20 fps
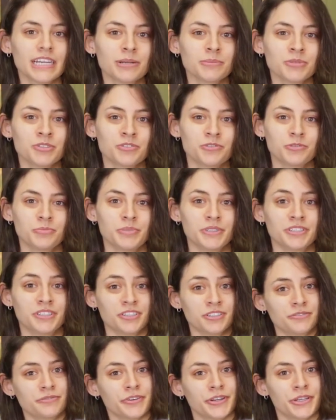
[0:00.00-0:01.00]
cameras would be
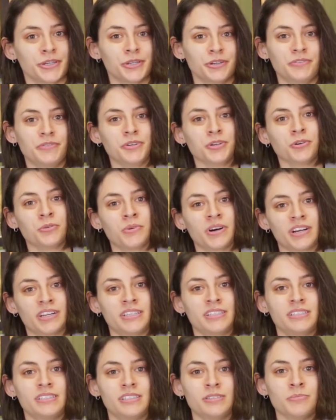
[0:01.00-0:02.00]
good for you if you're
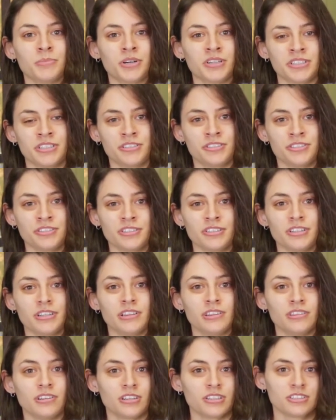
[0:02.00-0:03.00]
wanting to monitor a
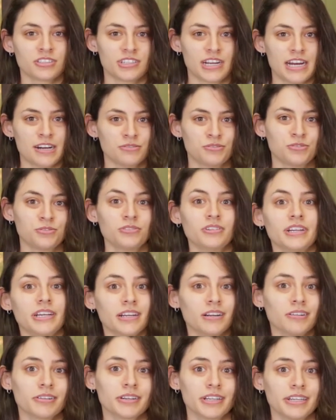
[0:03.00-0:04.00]
large outdoor
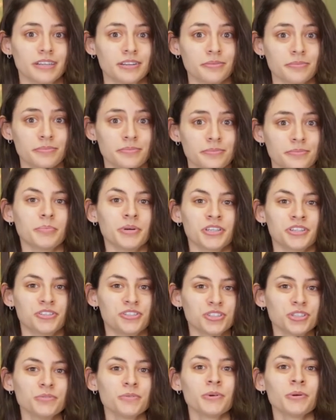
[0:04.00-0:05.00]
area. But you
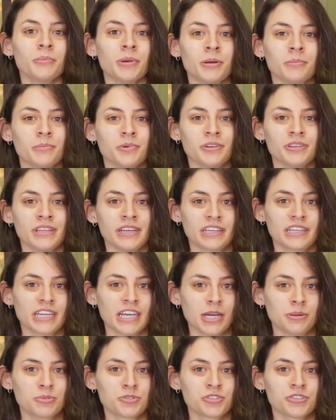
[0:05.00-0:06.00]
should remember that
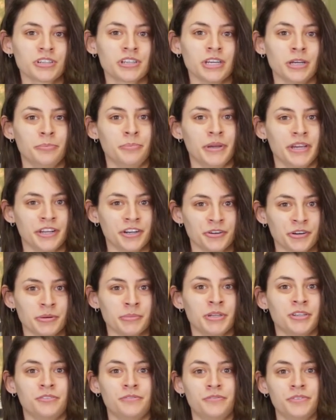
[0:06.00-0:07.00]
capturing a
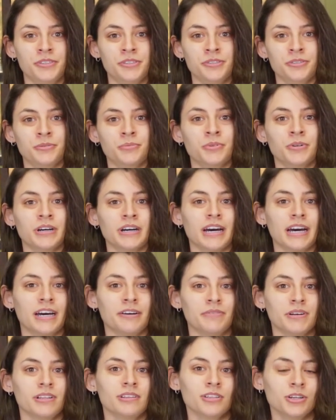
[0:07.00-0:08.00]
panoramic view will
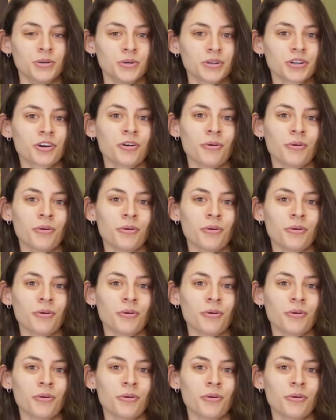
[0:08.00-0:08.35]
have a lower